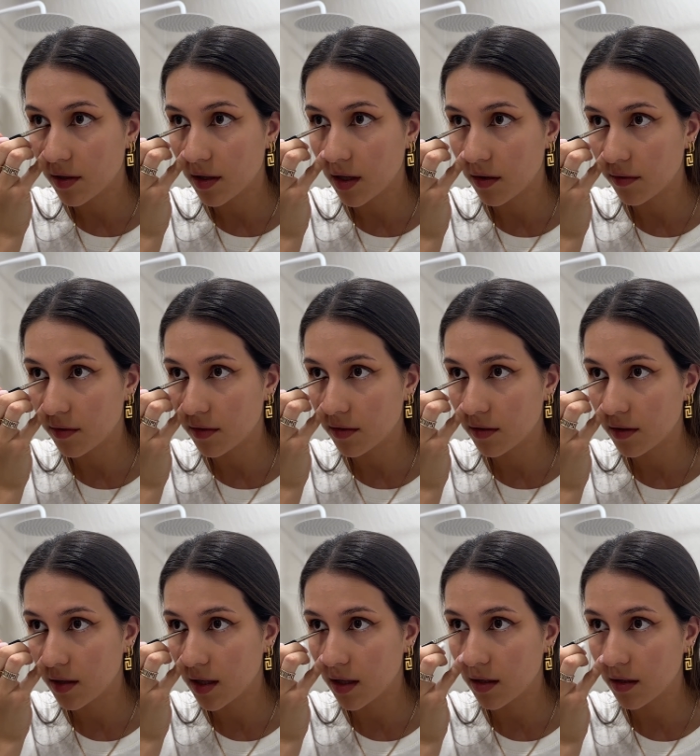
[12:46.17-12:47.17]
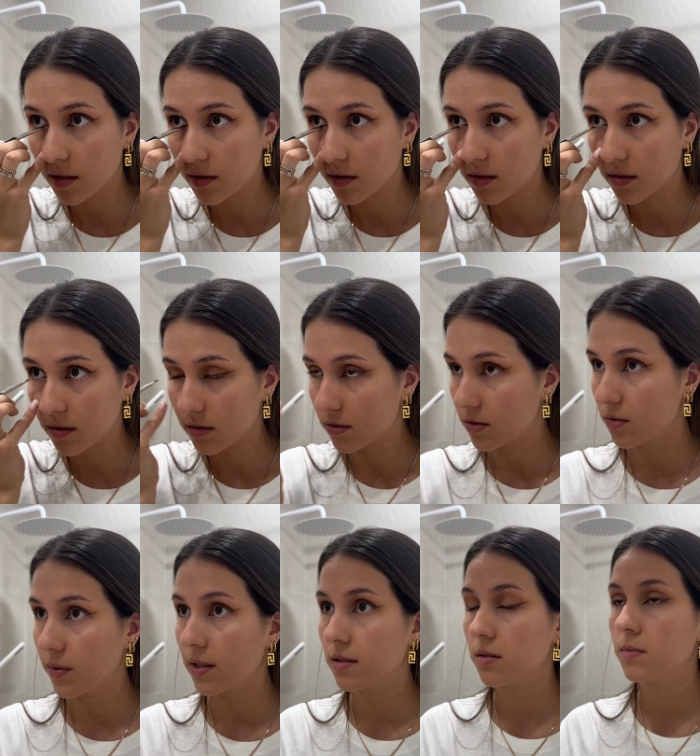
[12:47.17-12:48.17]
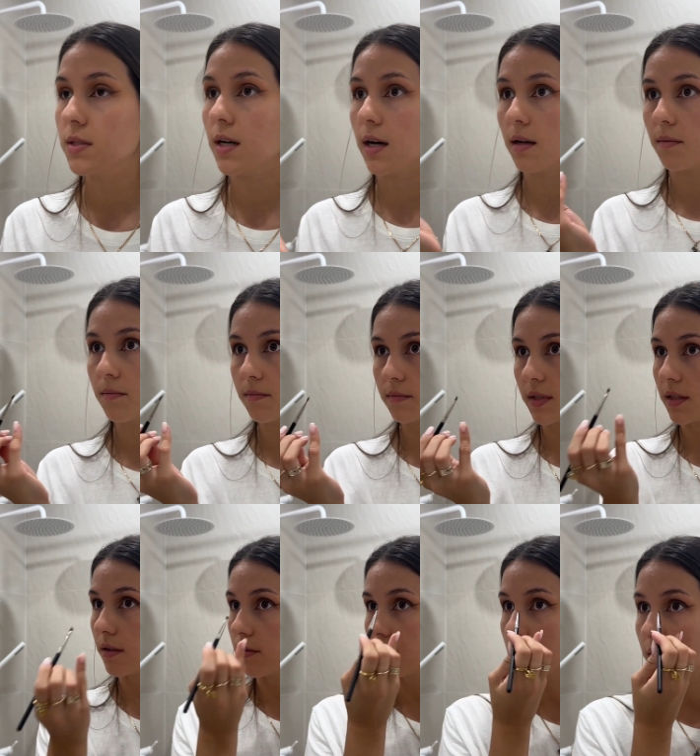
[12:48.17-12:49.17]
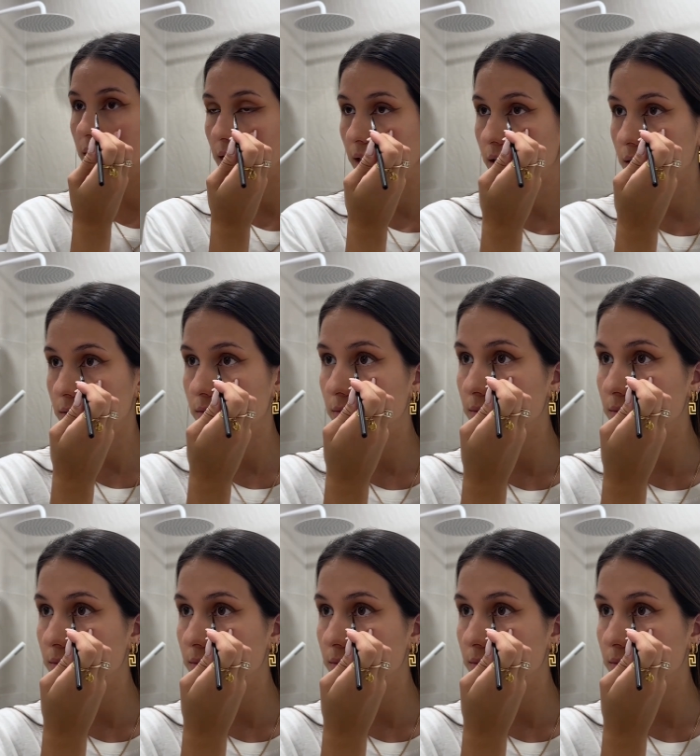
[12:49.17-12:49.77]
I haven't had it in quite some time and I really like.